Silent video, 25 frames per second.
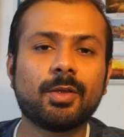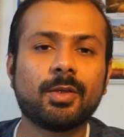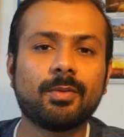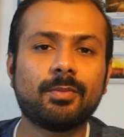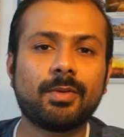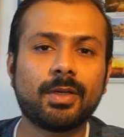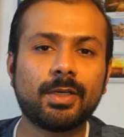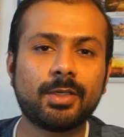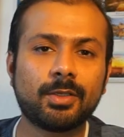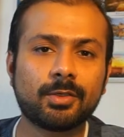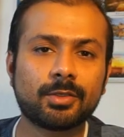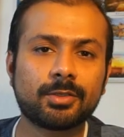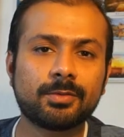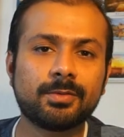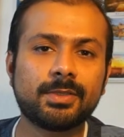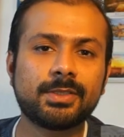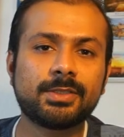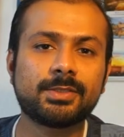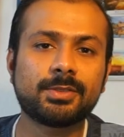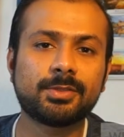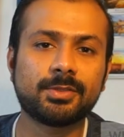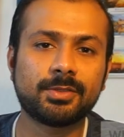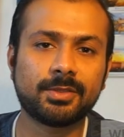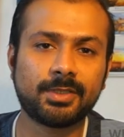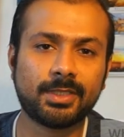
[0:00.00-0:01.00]
What
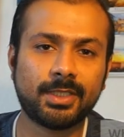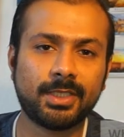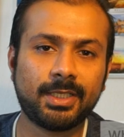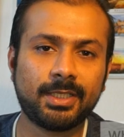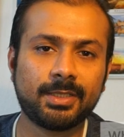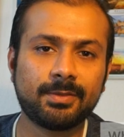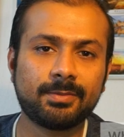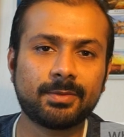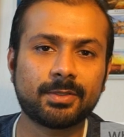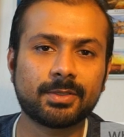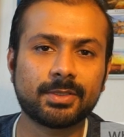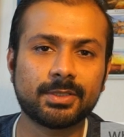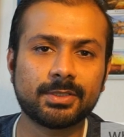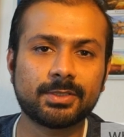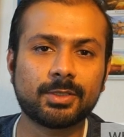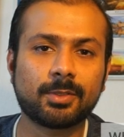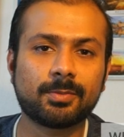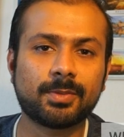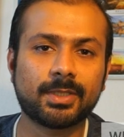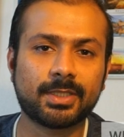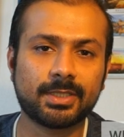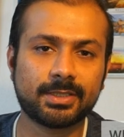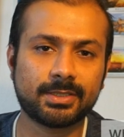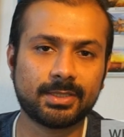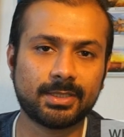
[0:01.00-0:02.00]
documents do you need for this
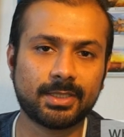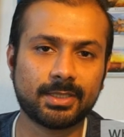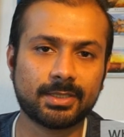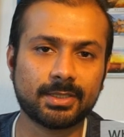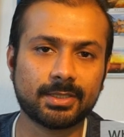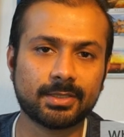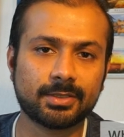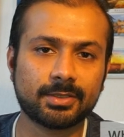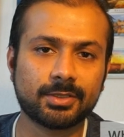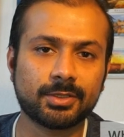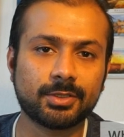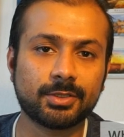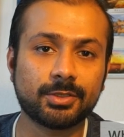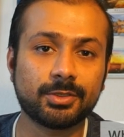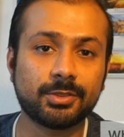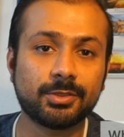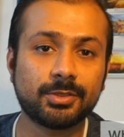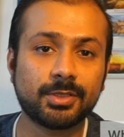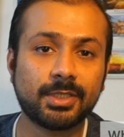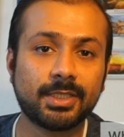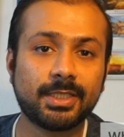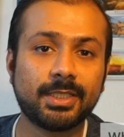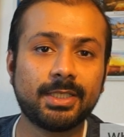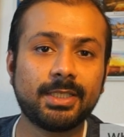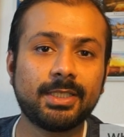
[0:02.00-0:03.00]
application letter?
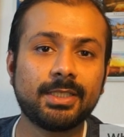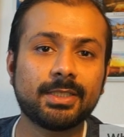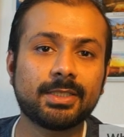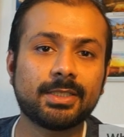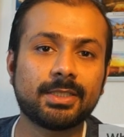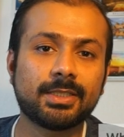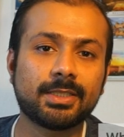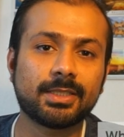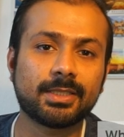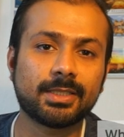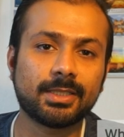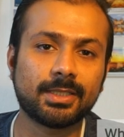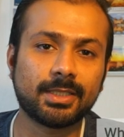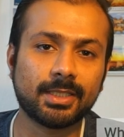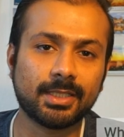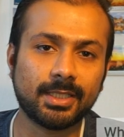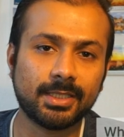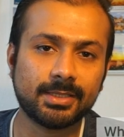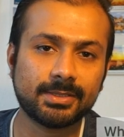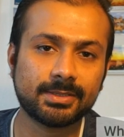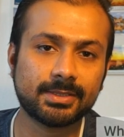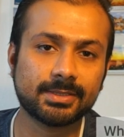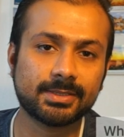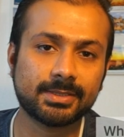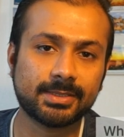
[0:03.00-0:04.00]
Usually, the
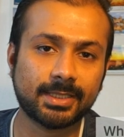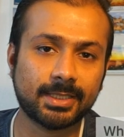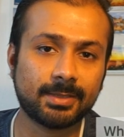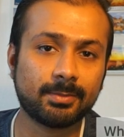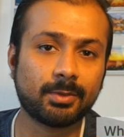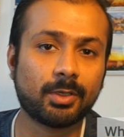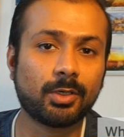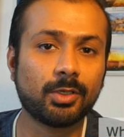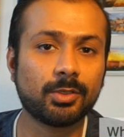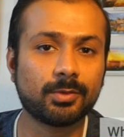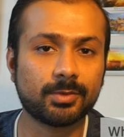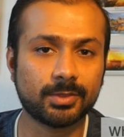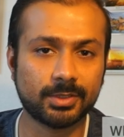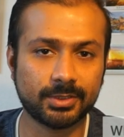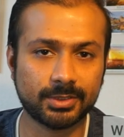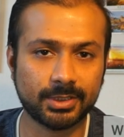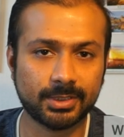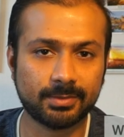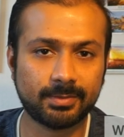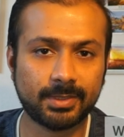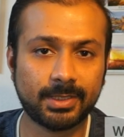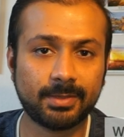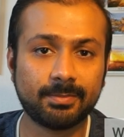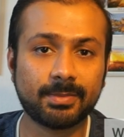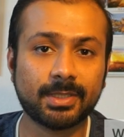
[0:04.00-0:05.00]
list is same all over the
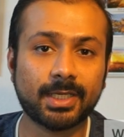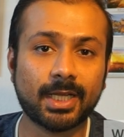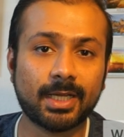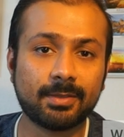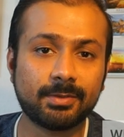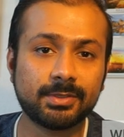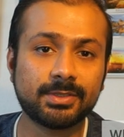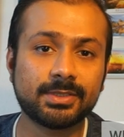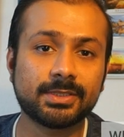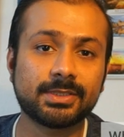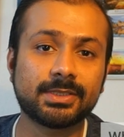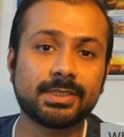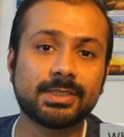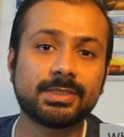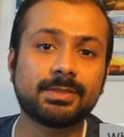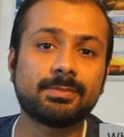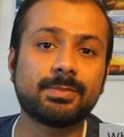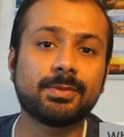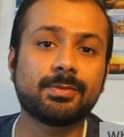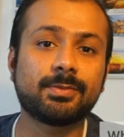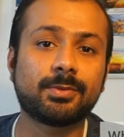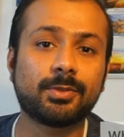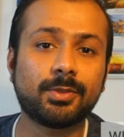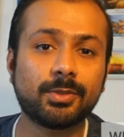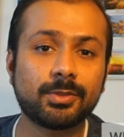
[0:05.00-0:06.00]
Germany, but I would suggest
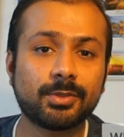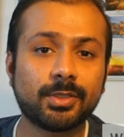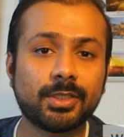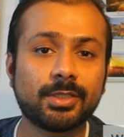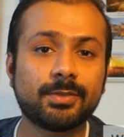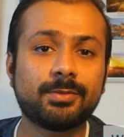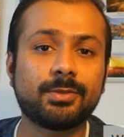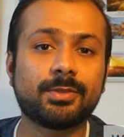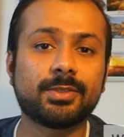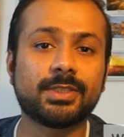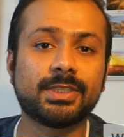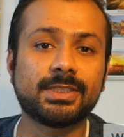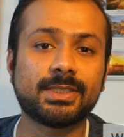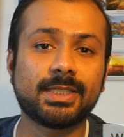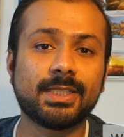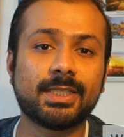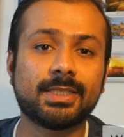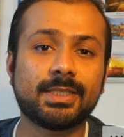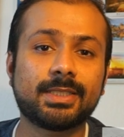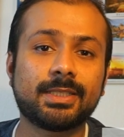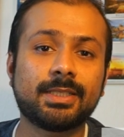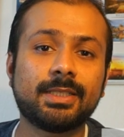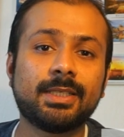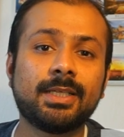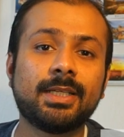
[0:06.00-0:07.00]
before going for this
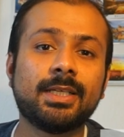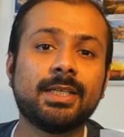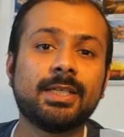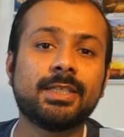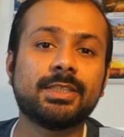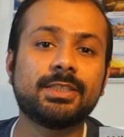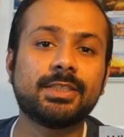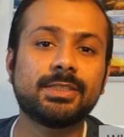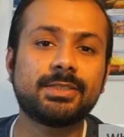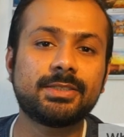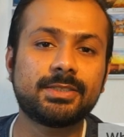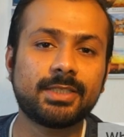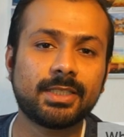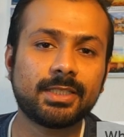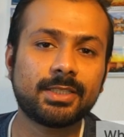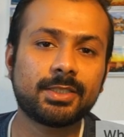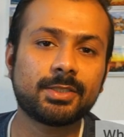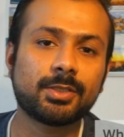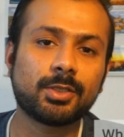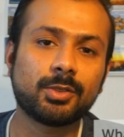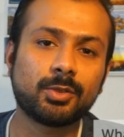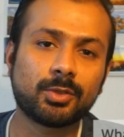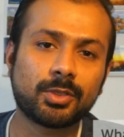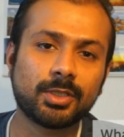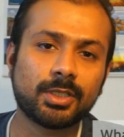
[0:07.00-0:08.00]
letter, just check
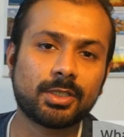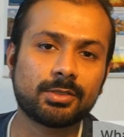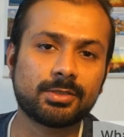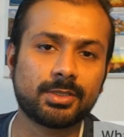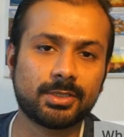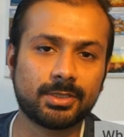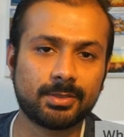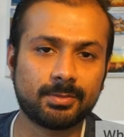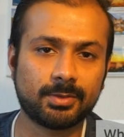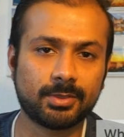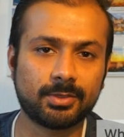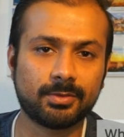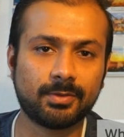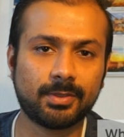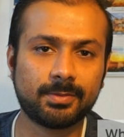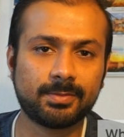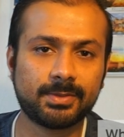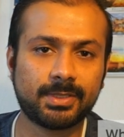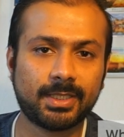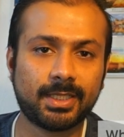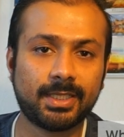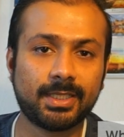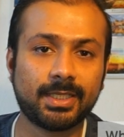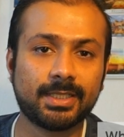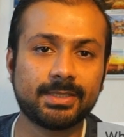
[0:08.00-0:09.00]
your local Austin
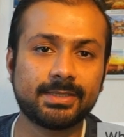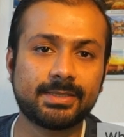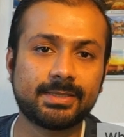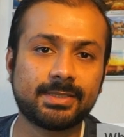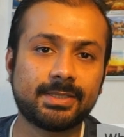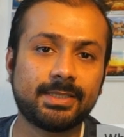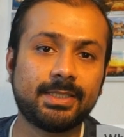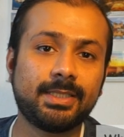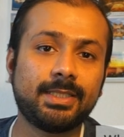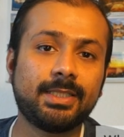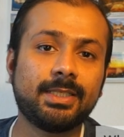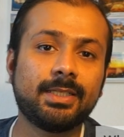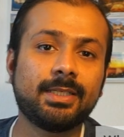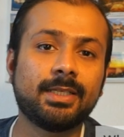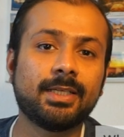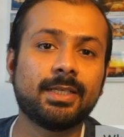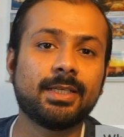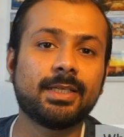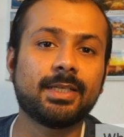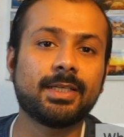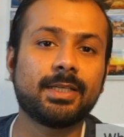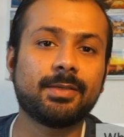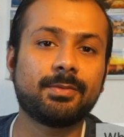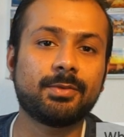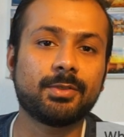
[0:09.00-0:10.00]
website and see
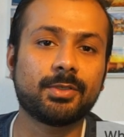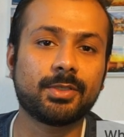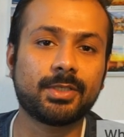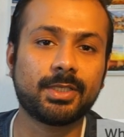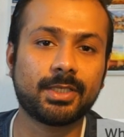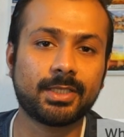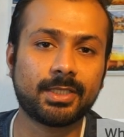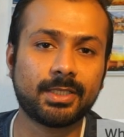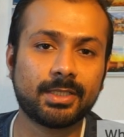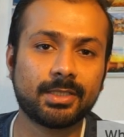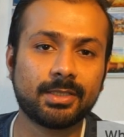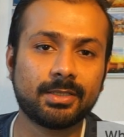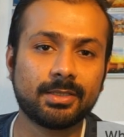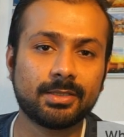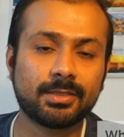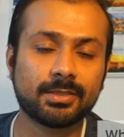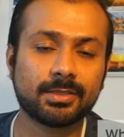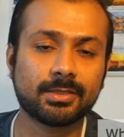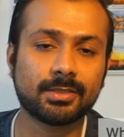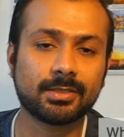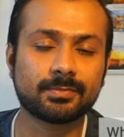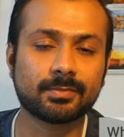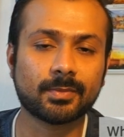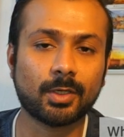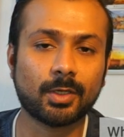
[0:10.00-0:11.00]
if you're taking
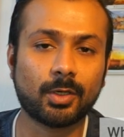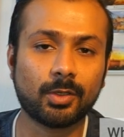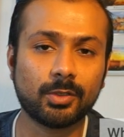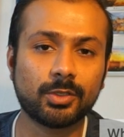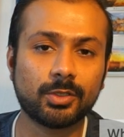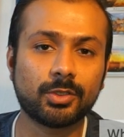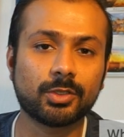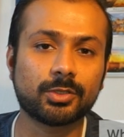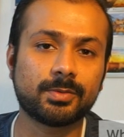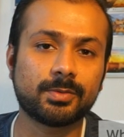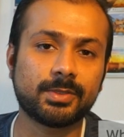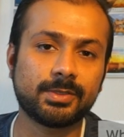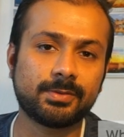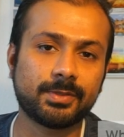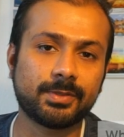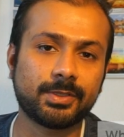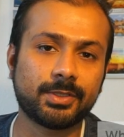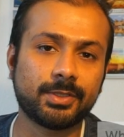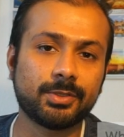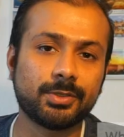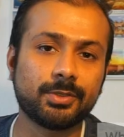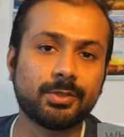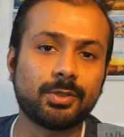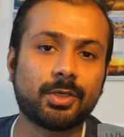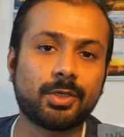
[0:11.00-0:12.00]
all the documents with
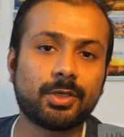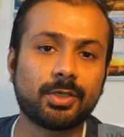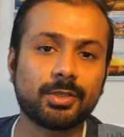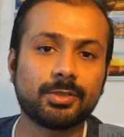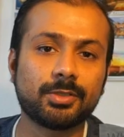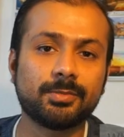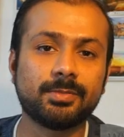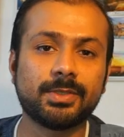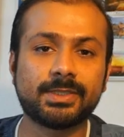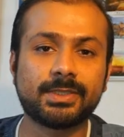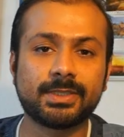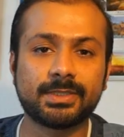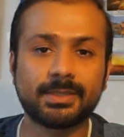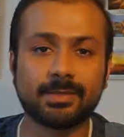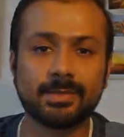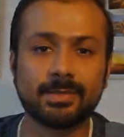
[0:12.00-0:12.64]
you or you're missing